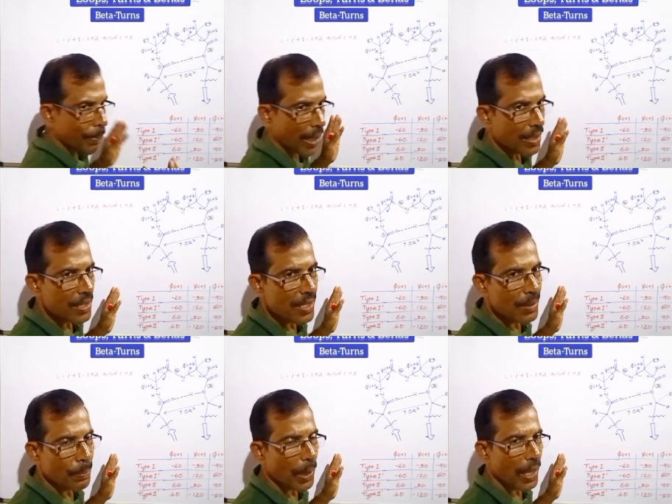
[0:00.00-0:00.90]

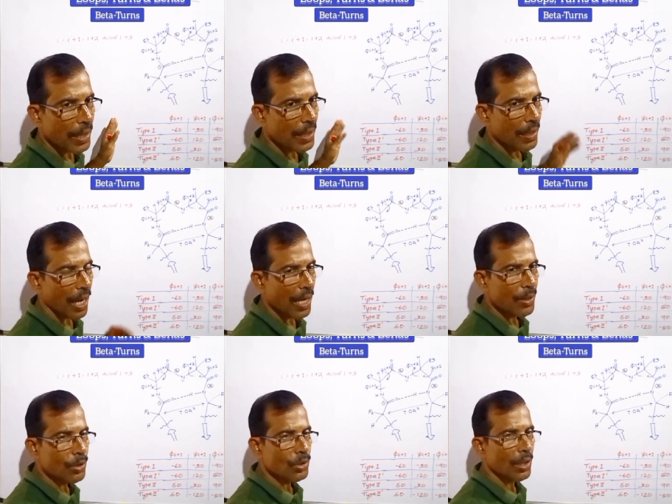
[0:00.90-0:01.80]
participate in
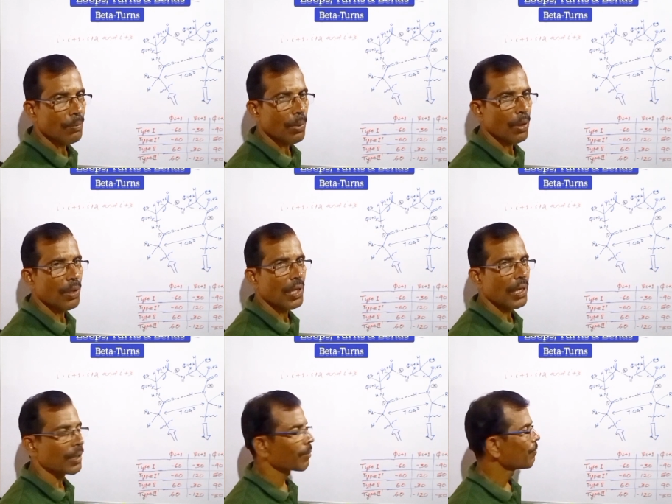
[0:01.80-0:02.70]
hydrogen
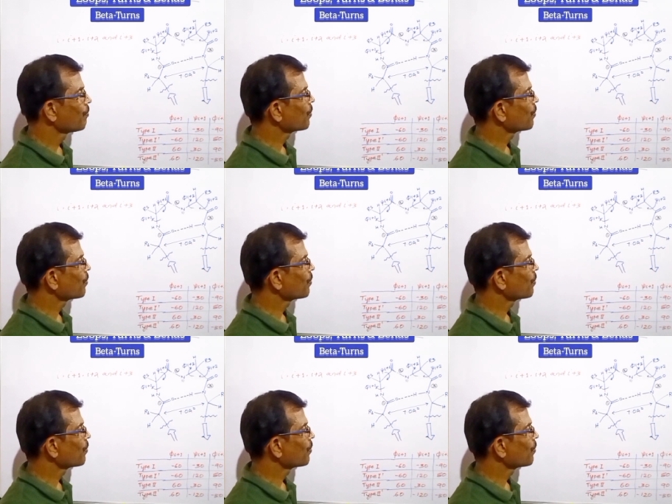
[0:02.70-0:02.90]
bonding,